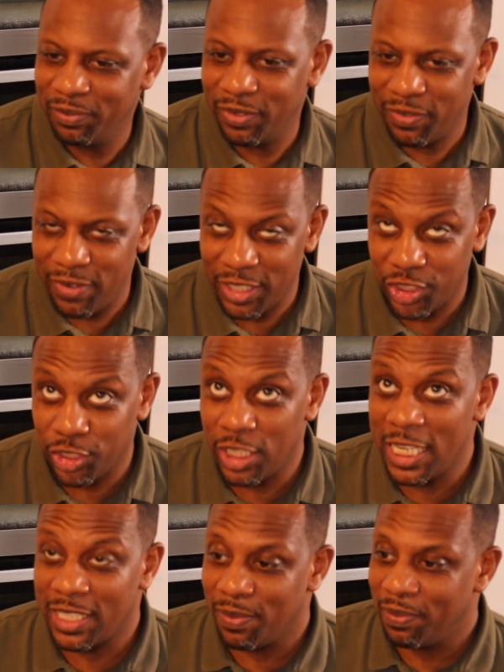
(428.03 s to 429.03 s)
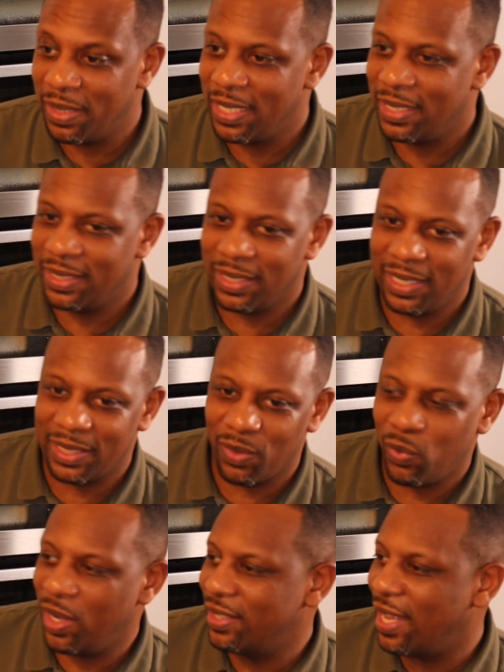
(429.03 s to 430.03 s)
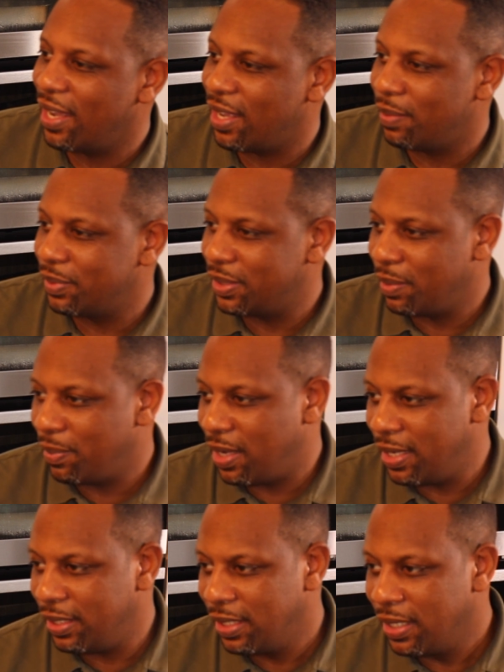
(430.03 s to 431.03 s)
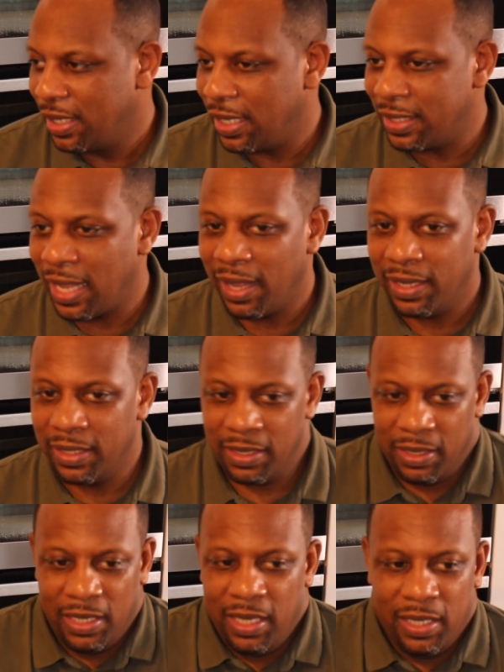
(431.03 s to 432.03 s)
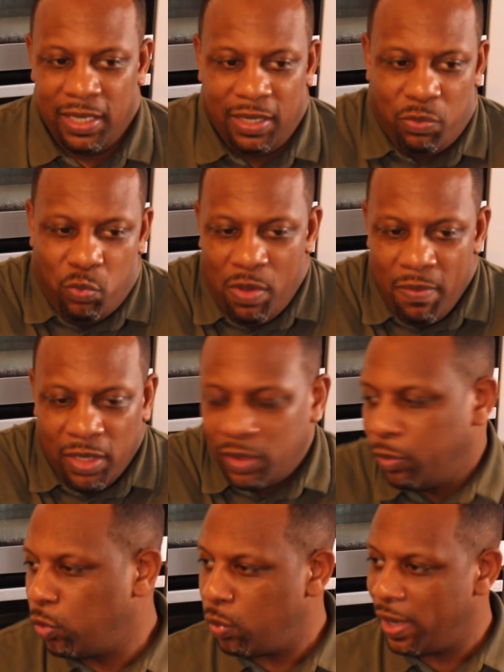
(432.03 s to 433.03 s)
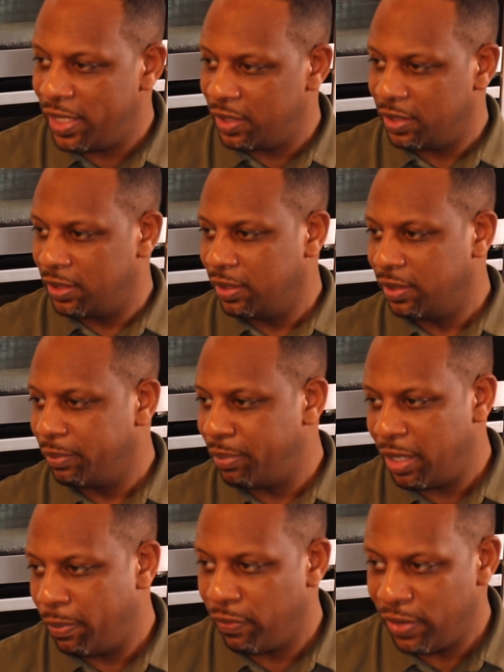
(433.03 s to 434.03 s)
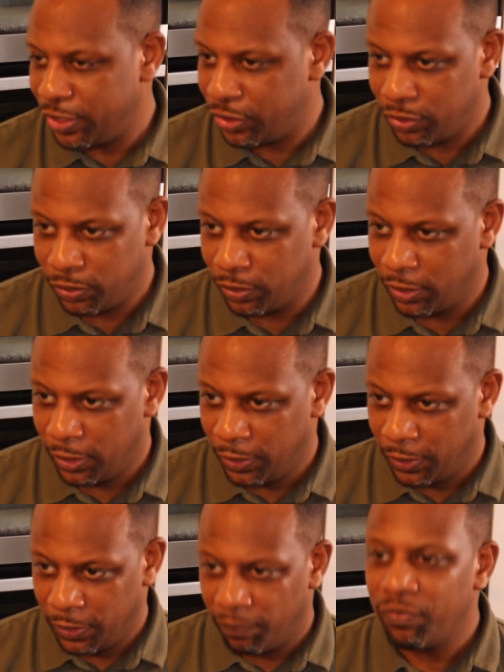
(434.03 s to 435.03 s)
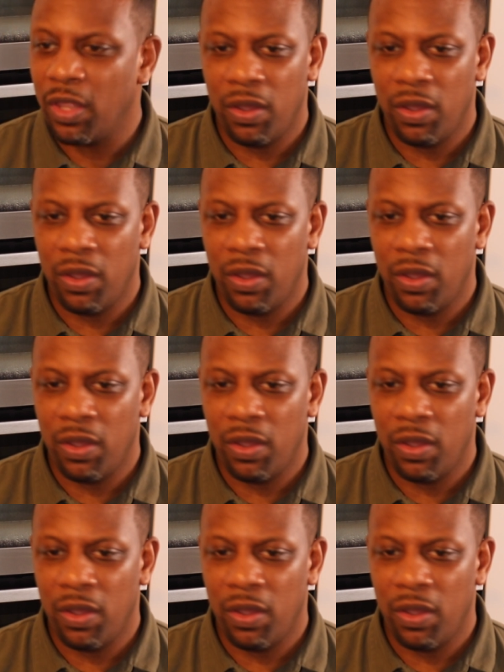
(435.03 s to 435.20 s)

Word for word: professionalism is, is a word that comes to mind, and that it, we must always be professional. We've evolved since then.